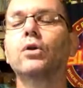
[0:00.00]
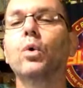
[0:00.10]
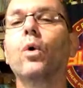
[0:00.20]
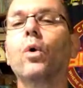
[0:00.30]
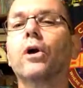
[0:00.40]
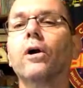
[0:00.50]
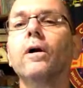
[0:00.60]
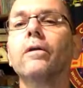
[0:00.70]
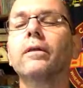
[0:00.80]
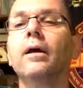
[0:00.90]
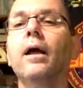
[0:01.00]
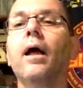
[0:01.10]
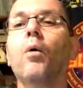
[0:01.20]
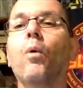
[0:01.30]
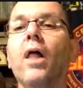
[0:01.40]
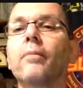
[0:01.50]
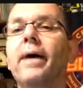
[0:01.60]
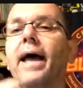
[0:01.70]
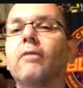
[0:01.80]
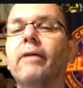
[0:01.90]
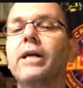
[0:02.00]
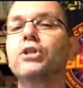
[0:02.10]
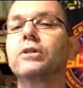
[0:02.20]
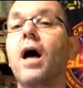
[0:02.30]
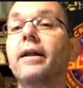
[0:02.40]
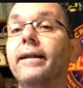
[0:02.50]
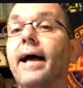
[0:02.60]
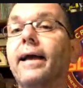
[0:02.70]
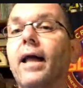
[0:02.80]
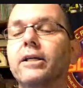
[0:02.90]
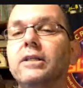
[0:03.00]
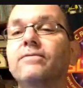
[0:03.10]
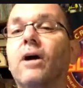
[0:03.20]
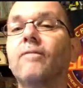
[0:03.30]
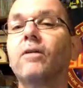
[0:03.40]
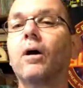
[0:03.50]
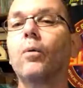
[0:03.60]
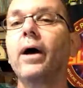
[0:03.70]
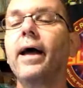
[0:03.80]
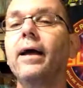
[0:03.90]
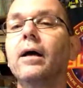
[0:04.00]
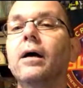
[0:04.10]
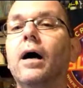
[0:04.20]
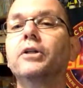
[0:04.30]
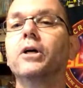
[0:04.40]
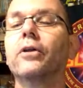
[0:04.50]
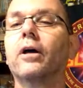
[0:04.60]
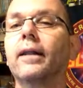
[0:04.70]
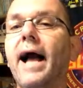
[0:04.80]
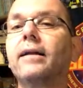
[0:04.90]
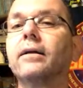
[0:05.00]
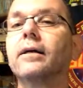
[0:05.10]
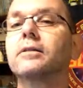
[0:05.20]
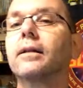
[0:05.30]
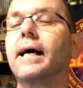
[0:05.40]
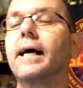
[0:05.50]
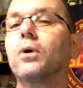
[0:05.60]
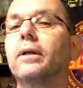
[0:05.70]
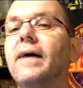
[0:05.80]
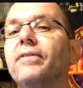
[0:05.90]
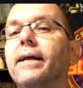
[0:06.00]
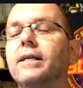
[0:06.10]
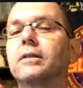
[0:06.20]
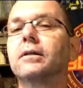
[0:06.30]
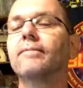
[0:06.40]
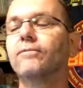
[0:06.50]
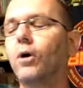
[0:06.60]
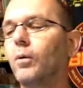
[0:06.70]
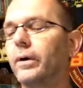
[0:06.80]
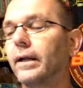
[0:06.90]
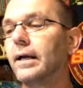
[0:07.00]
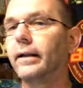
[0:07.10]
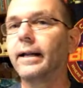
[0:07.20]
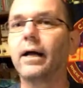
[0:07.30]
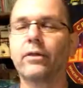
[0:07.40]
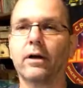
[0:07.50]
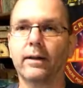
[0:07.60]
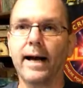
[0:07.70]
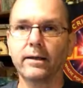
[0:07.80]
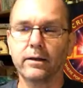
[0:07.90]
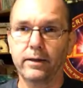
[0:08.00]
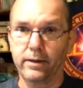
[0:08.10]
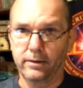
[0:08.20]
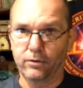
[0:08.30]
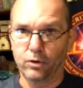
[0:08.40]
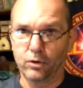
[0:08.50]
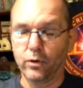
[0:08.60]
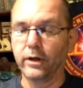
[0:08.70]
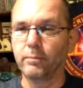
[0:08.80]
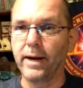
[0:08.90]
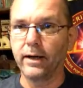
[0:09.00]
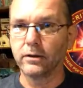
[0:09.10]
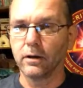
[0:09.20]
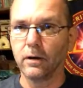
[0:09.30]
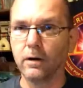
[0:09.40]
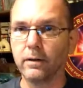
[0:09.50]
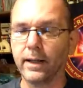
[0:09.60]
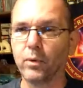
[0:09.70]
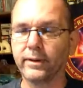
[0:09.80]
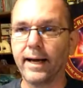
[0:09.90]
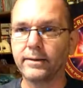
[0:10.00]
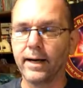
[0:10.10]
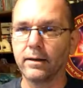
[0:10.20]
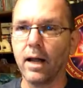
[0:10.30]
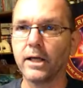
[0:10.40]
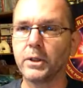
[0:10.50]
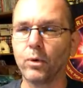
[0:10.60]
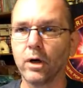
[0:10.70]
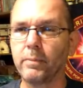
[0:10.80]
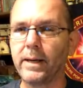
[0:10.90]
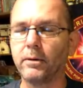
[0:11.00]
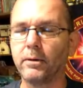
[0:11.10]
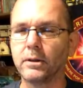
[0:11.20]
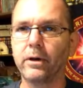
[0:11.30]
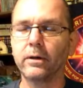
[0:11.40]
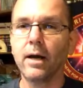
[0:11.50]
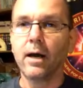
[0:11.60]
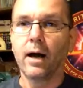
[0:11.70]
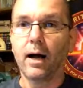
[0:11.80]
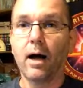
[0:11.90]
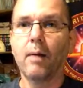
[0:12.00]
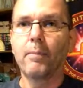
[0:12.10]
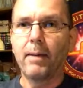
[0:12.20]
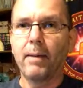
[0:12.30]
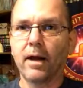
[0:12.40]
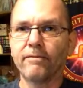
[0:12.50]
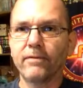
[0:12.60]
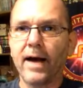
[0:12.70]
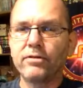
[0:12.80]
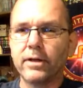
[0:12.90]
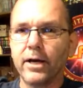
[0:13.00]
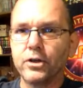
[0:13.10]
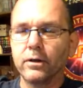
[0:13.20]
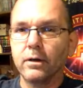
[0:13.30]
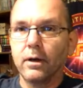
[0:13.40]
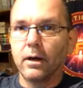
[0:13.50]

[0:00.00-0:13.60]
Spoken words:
towards Earth while the battle rages on in that galaxy far, far away, until the Galactica is the last one left that has to come forward. Now, the Galactica is, of course, going to make it to Earth, and with that technology, we're going to be able to build a Babylon 5 station